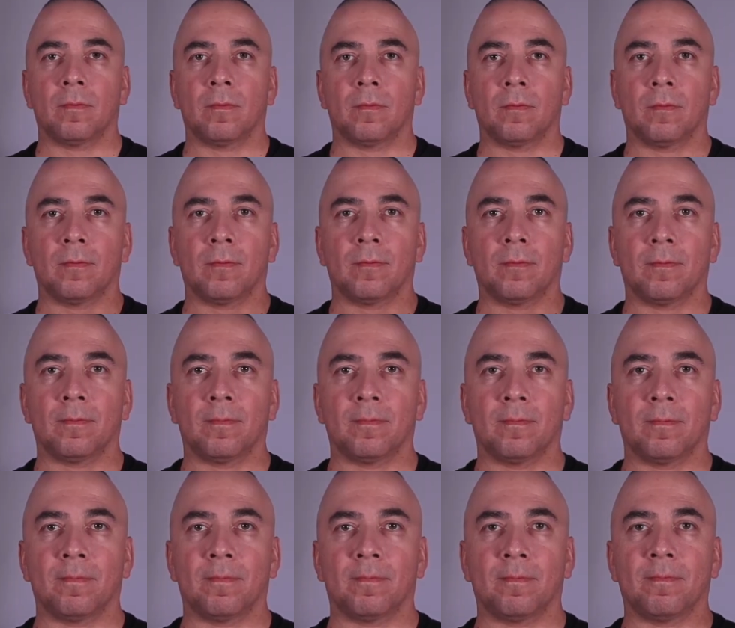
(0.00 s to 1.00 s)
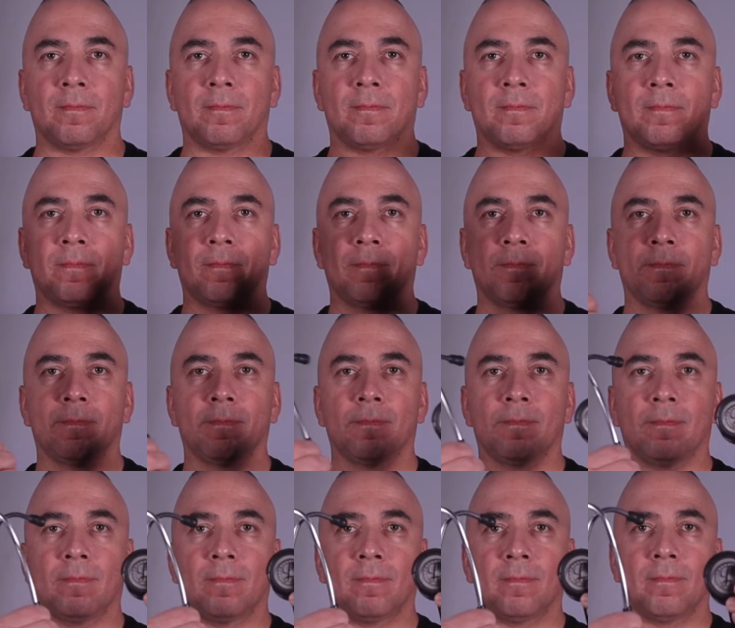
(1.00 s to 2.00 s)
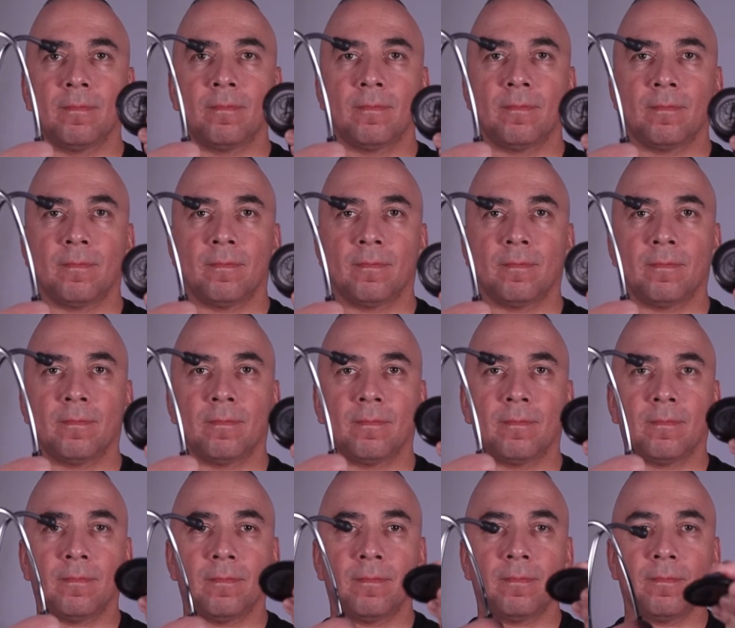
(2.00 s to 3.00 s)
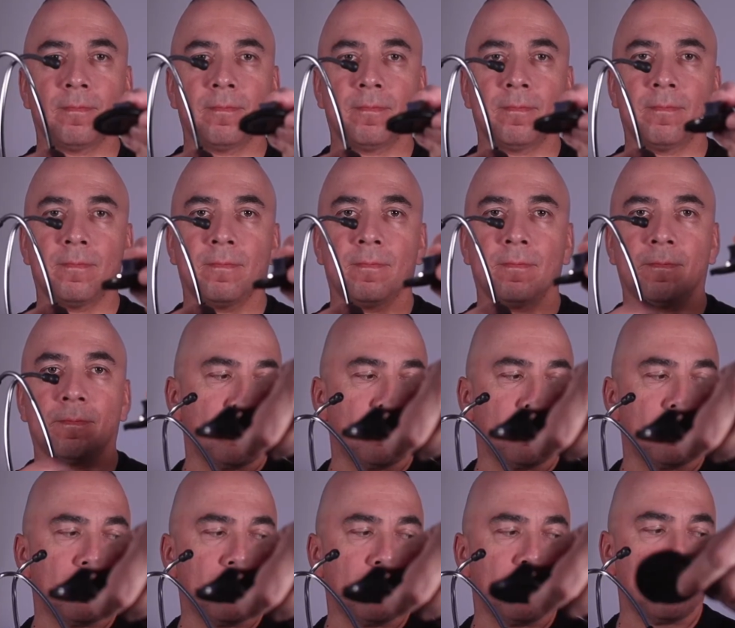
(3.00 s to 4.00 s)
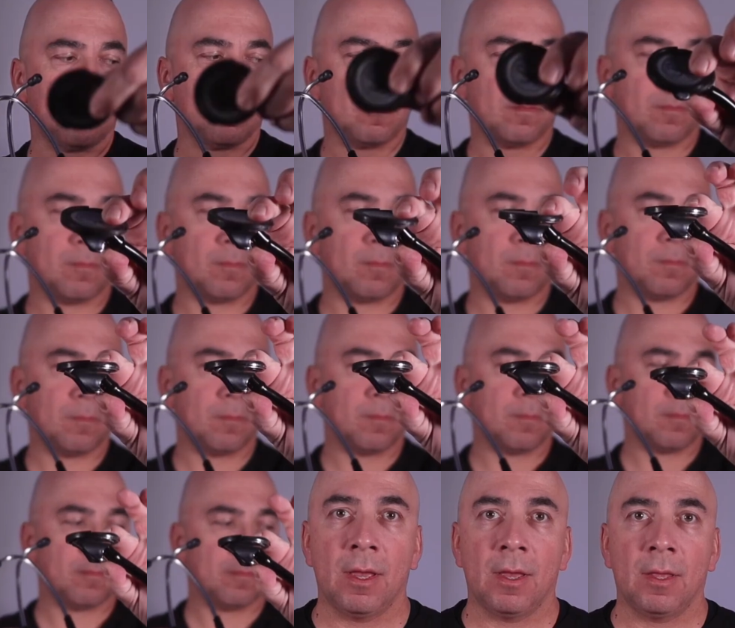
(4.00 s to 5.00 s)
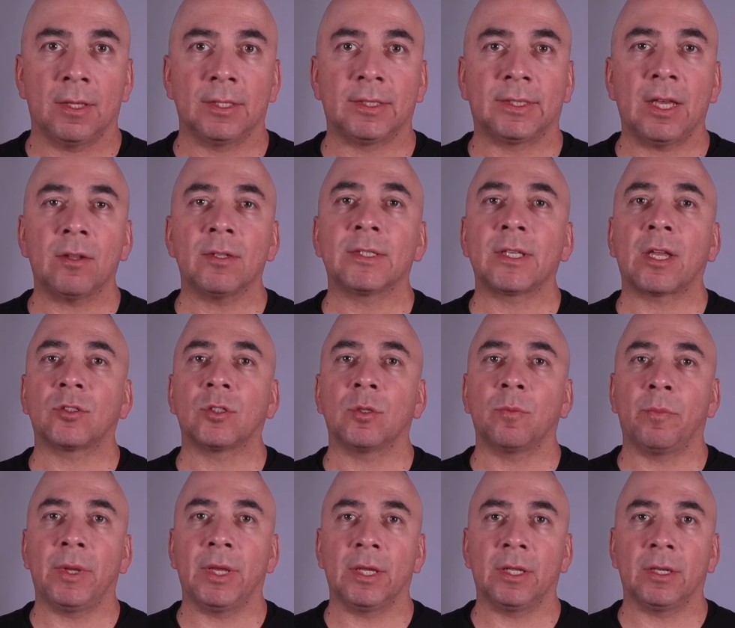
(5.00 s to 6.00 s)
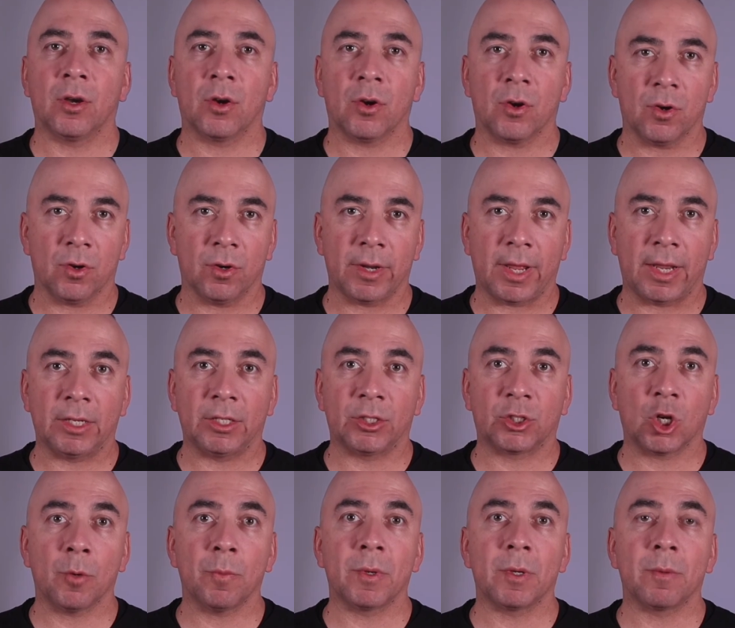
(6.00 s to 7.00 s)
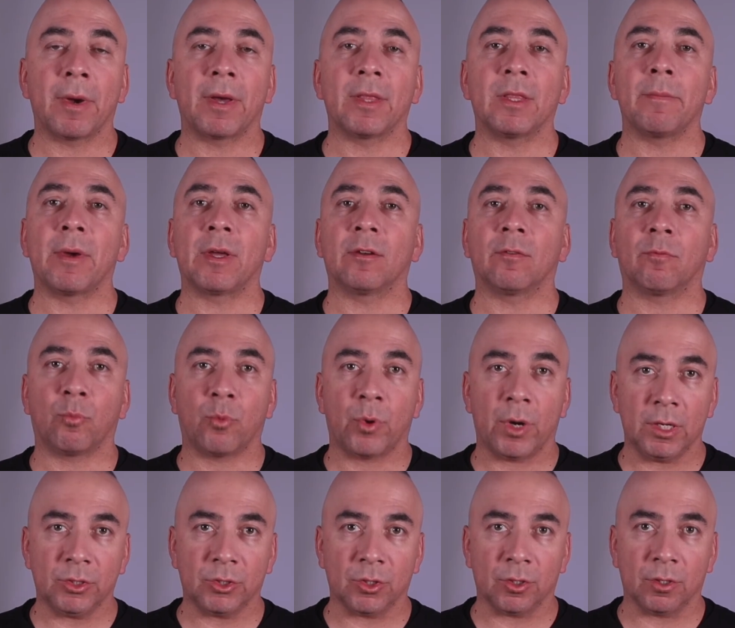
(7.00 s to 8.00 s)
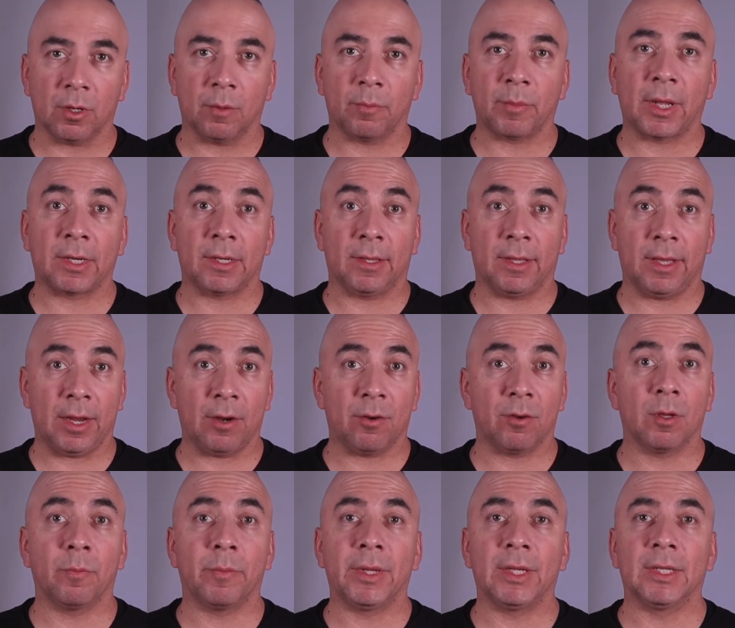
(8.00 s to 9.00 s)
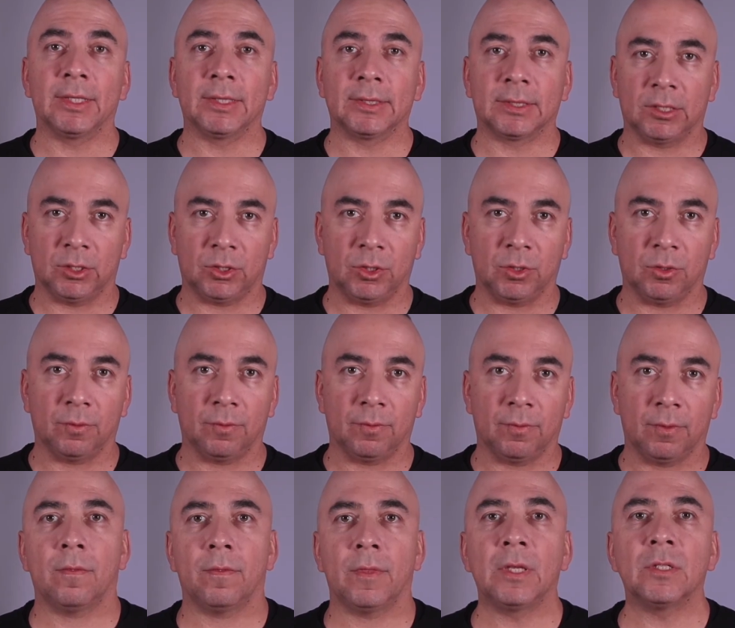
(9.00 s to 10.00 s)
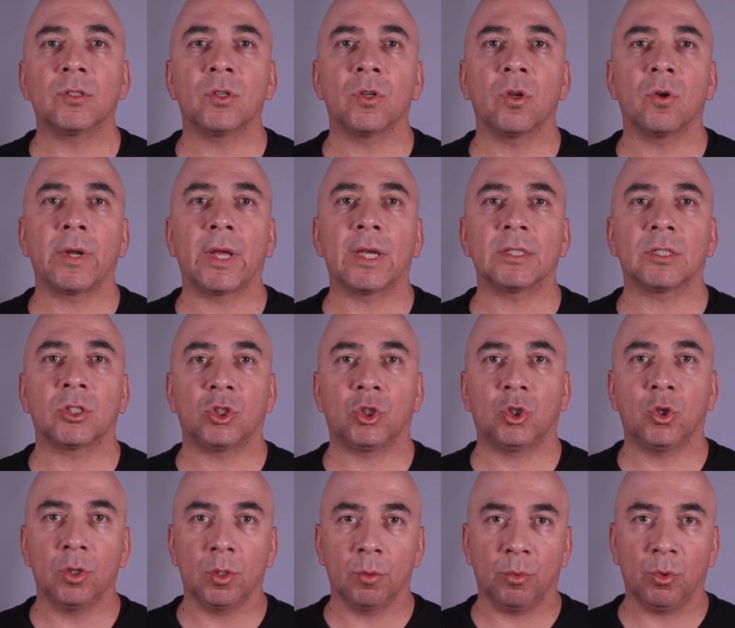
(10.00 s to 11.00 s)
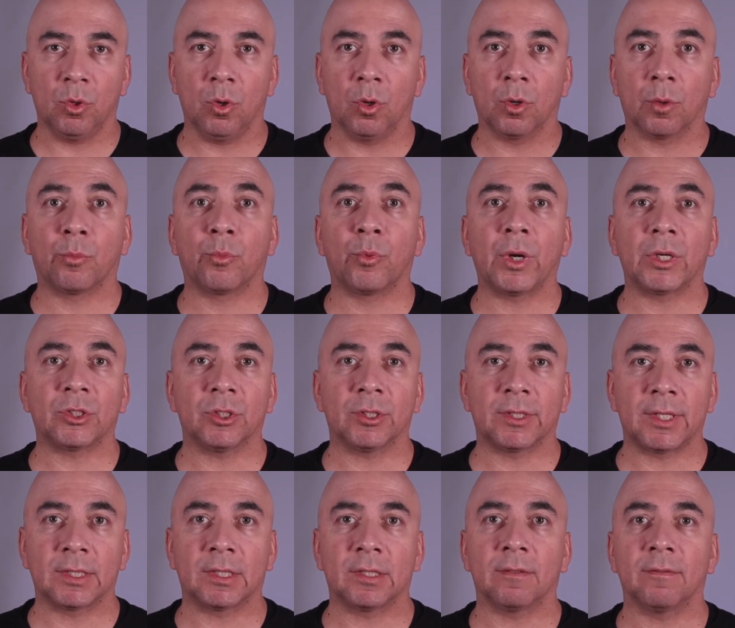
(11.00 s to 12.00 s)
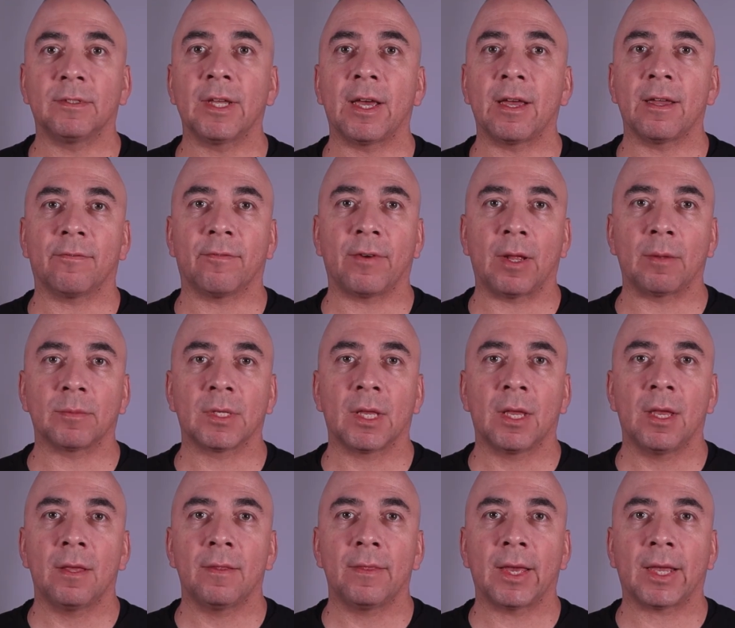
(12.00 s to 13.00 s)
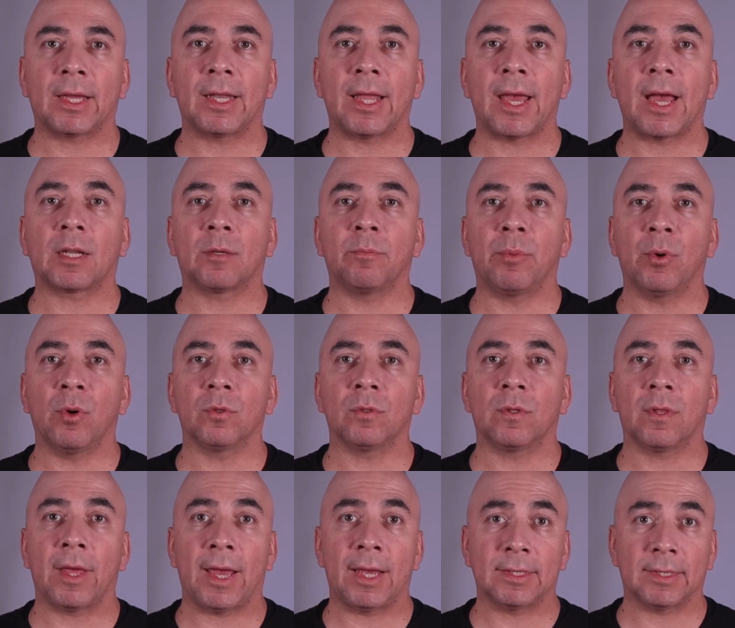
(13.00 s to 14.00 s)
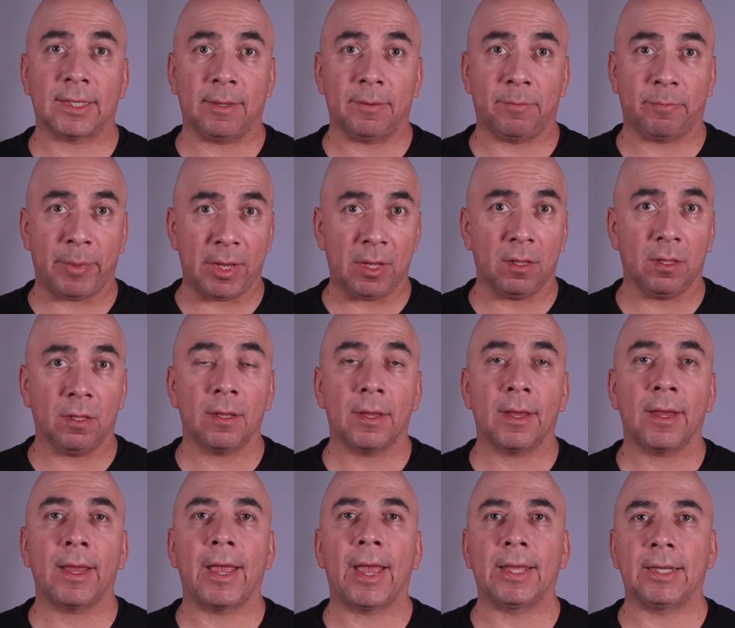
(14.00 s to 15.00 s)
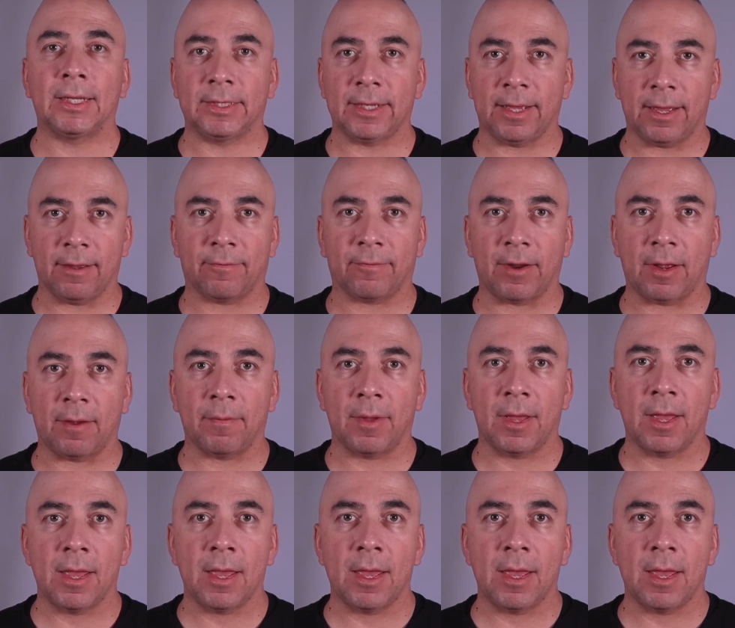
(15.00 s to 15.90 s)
Some stethoscopes may only have one side, which acts as a bell and a diaphragm. The sound is actually being heard and determined by the amount of pressure applied to the area being listened to. These are known as tunable or pressure-sensitive diaphragms that can act both as a bell and a diaphragm.